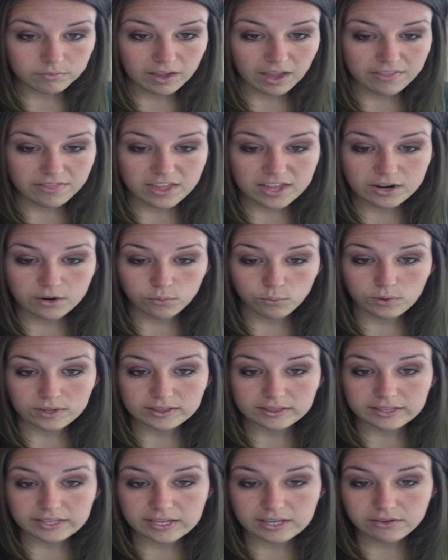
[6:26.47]
And then we
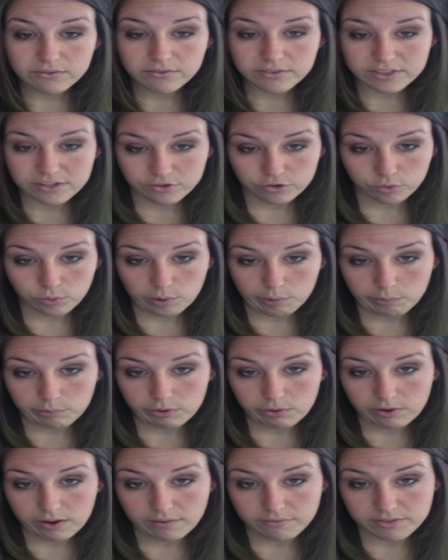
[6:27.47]
leave the square
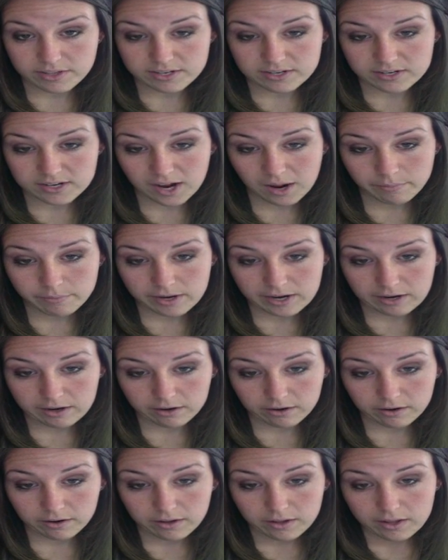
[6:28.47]
root of the
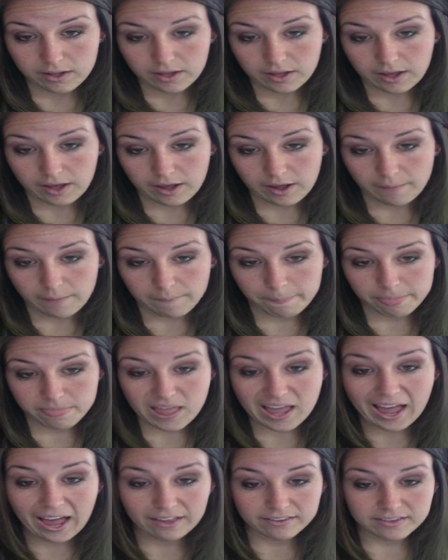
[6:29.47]
denominator um,
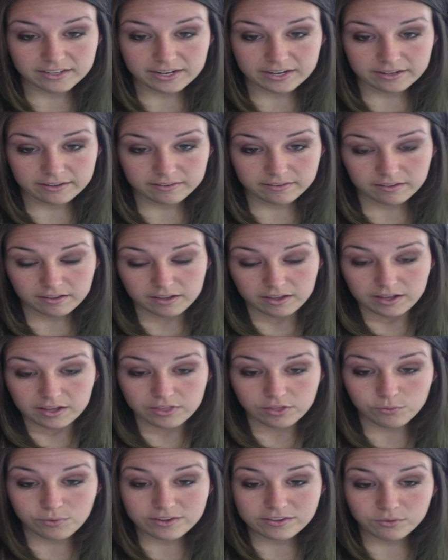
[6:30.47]
as it is.
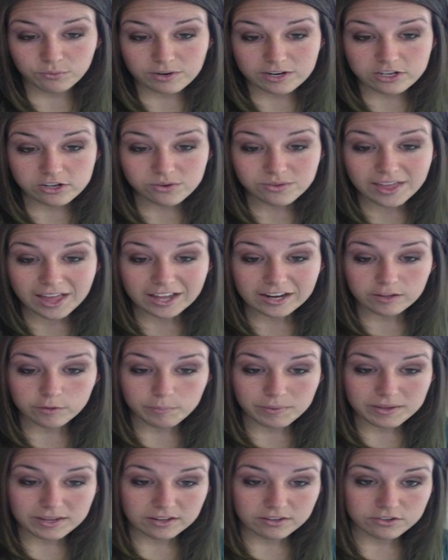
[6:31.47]
The reason we do that is
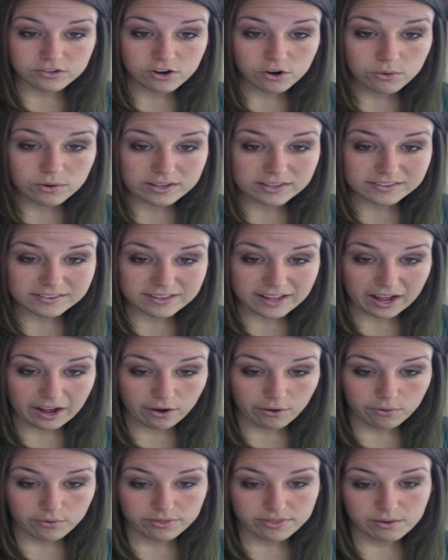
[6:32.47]
because notice
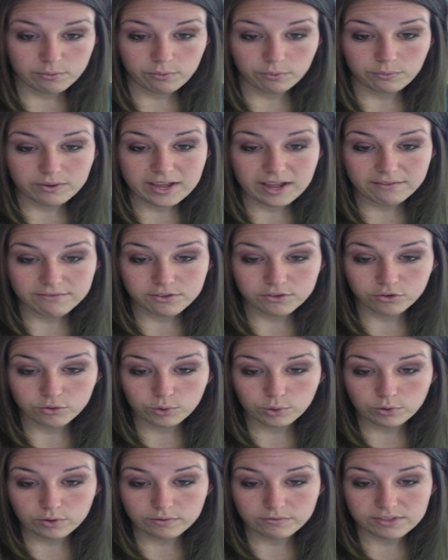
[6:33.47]
now that when we have the
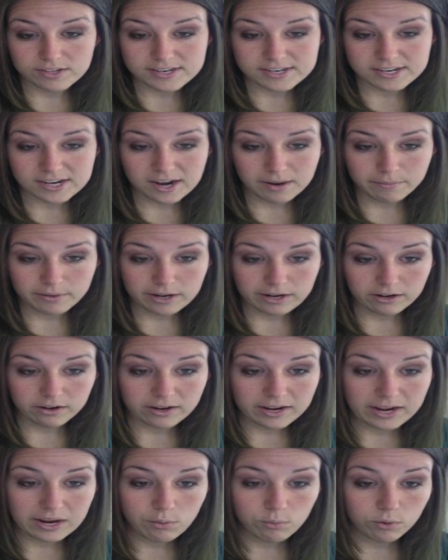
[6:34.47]
square root of the denominator,
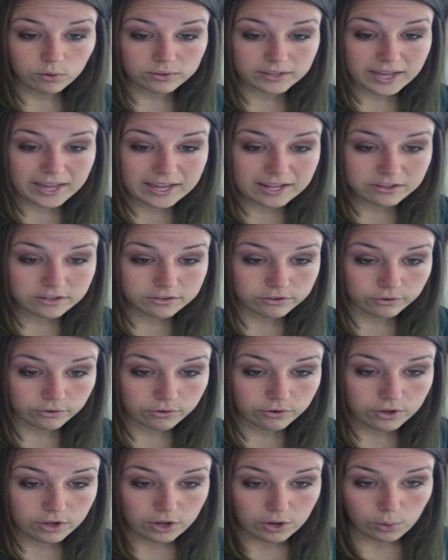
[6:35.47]
it will
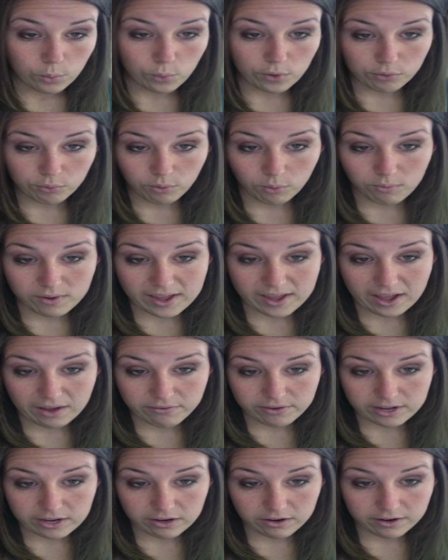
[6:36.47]
cancel with what we have
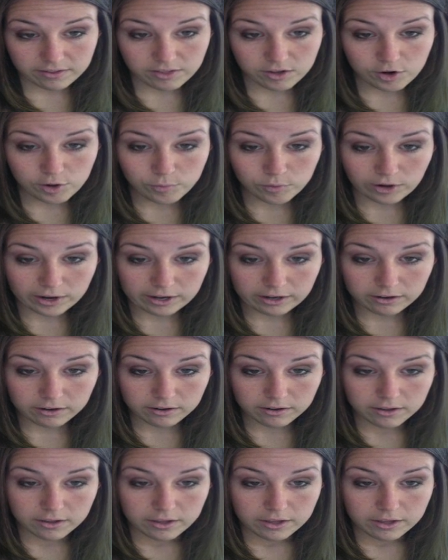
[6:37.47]
here in the numerator.